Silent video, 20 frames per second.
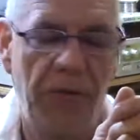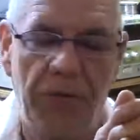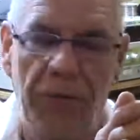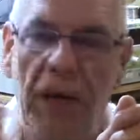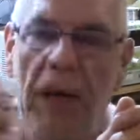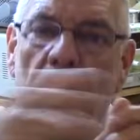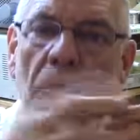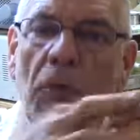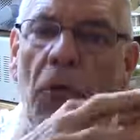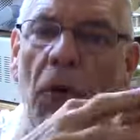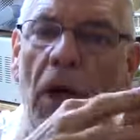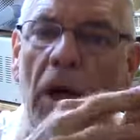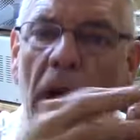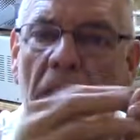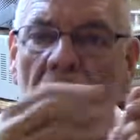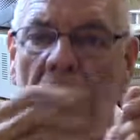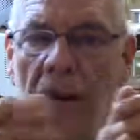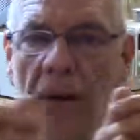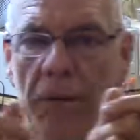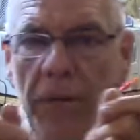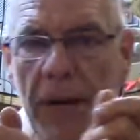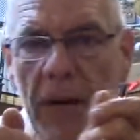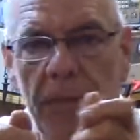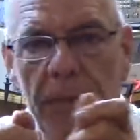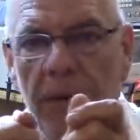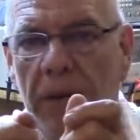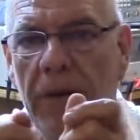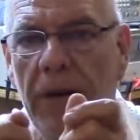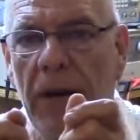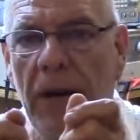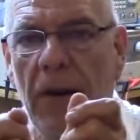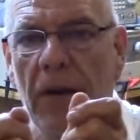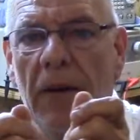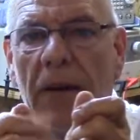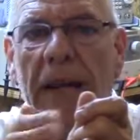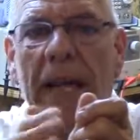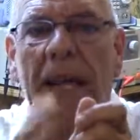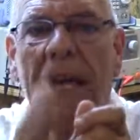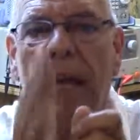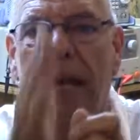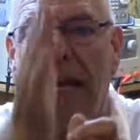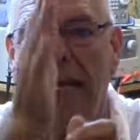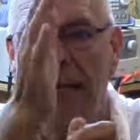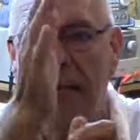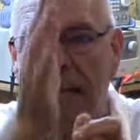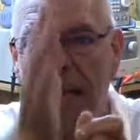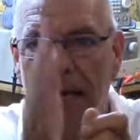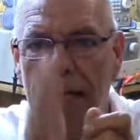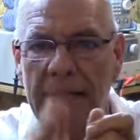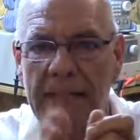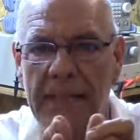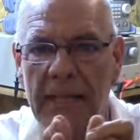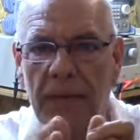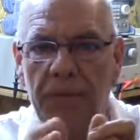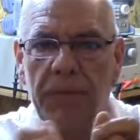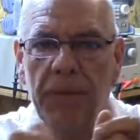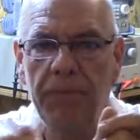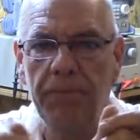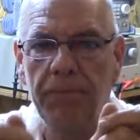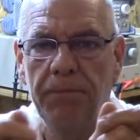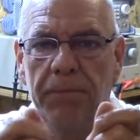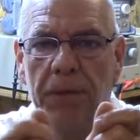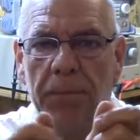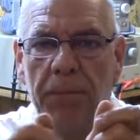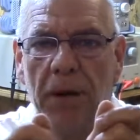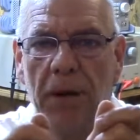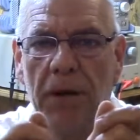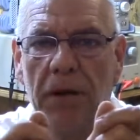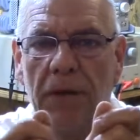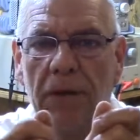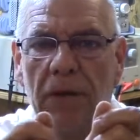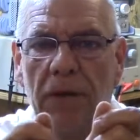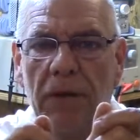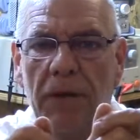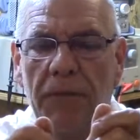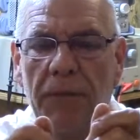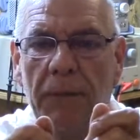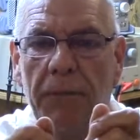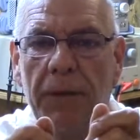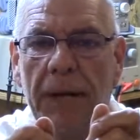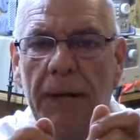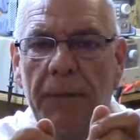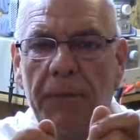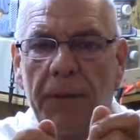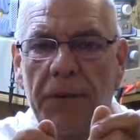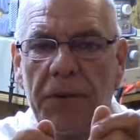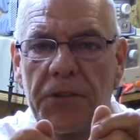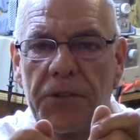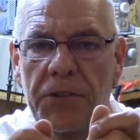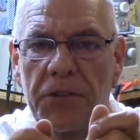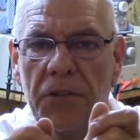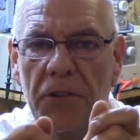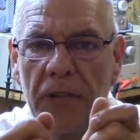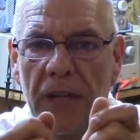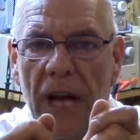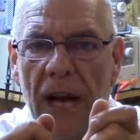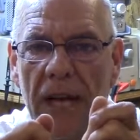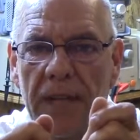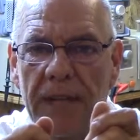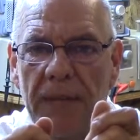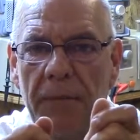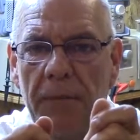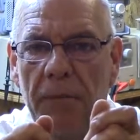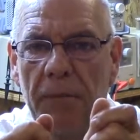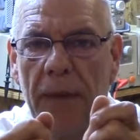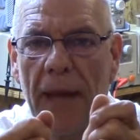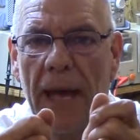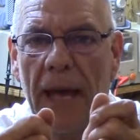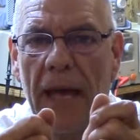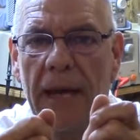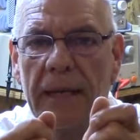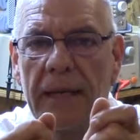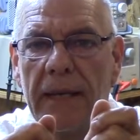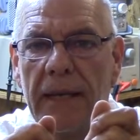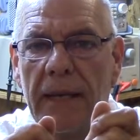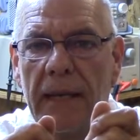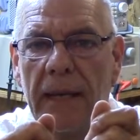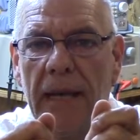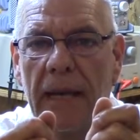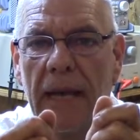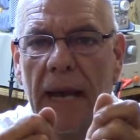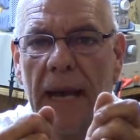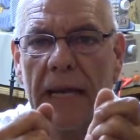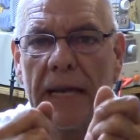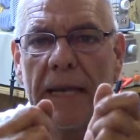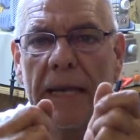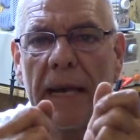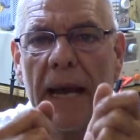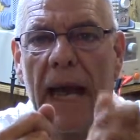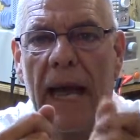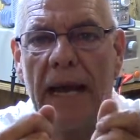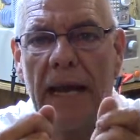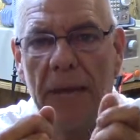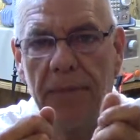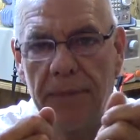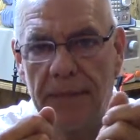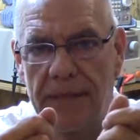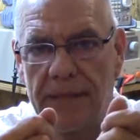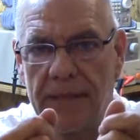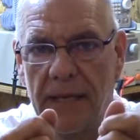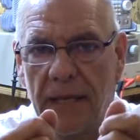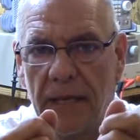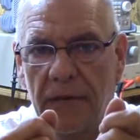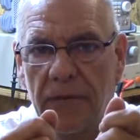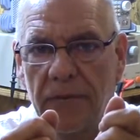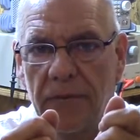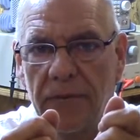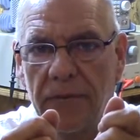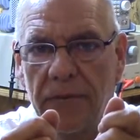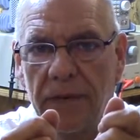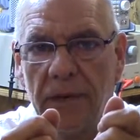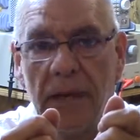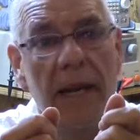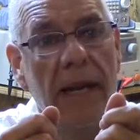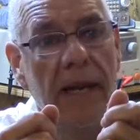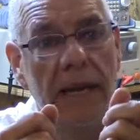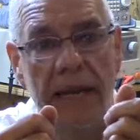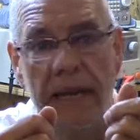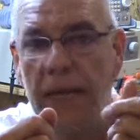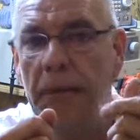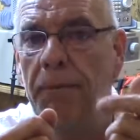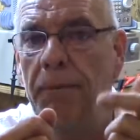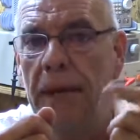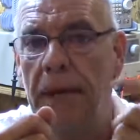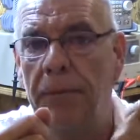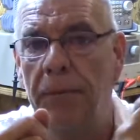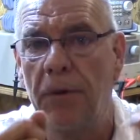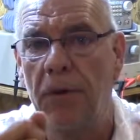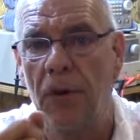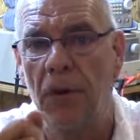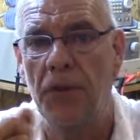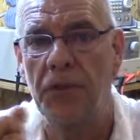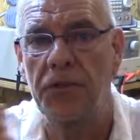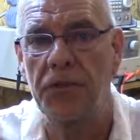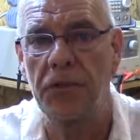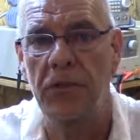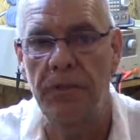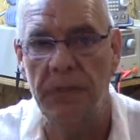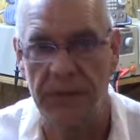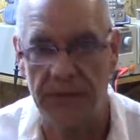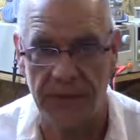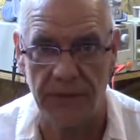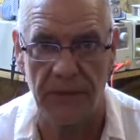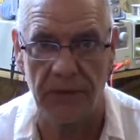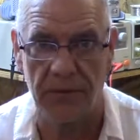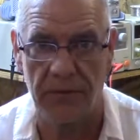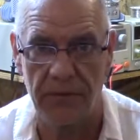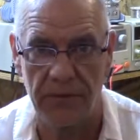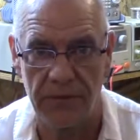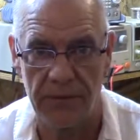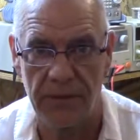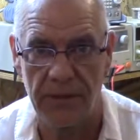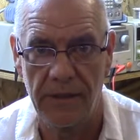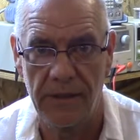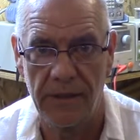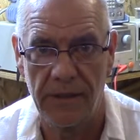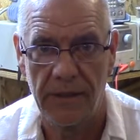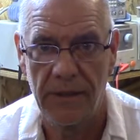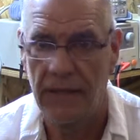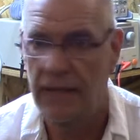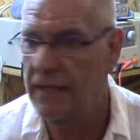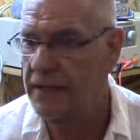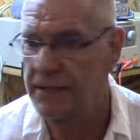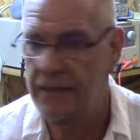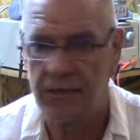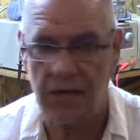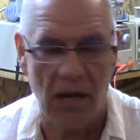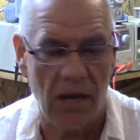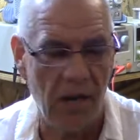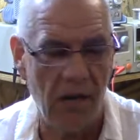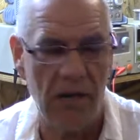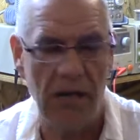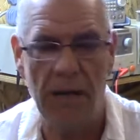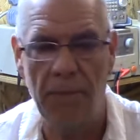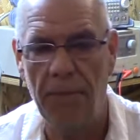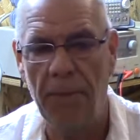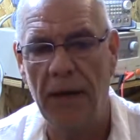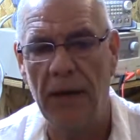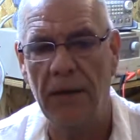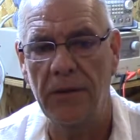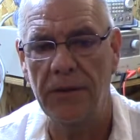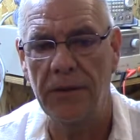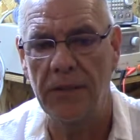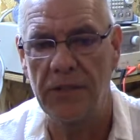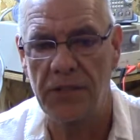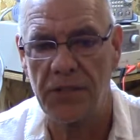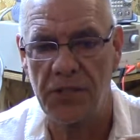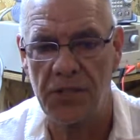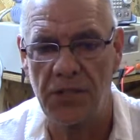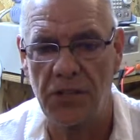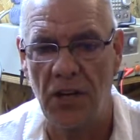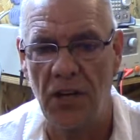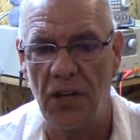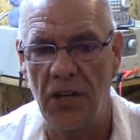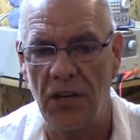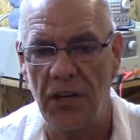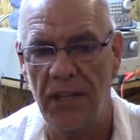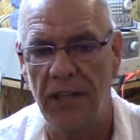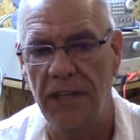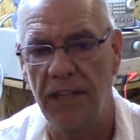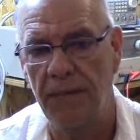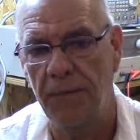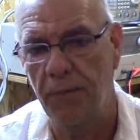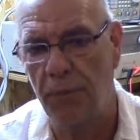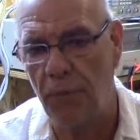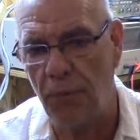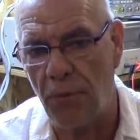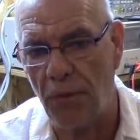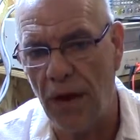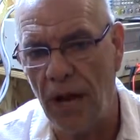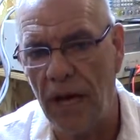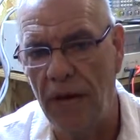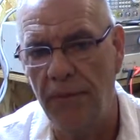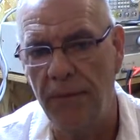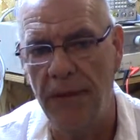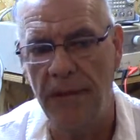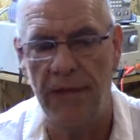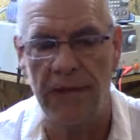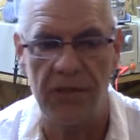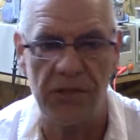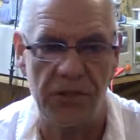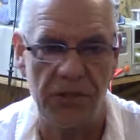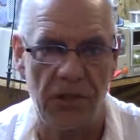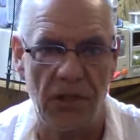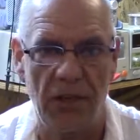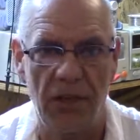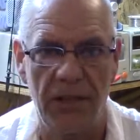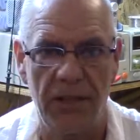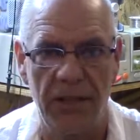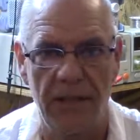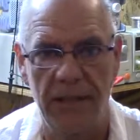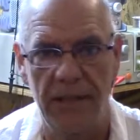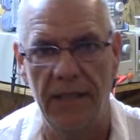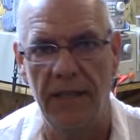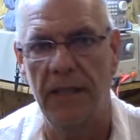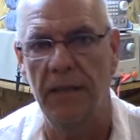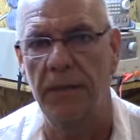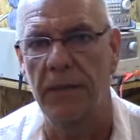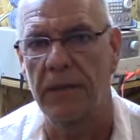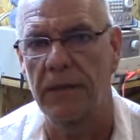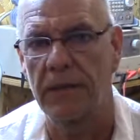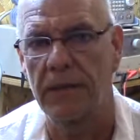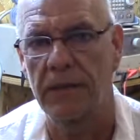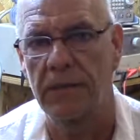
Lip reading: flame run on the paper. No. It heats up the particle of the paper so goddamn bad, it light up itself. And then the paper consumes itself. It's all about priming and starting the element.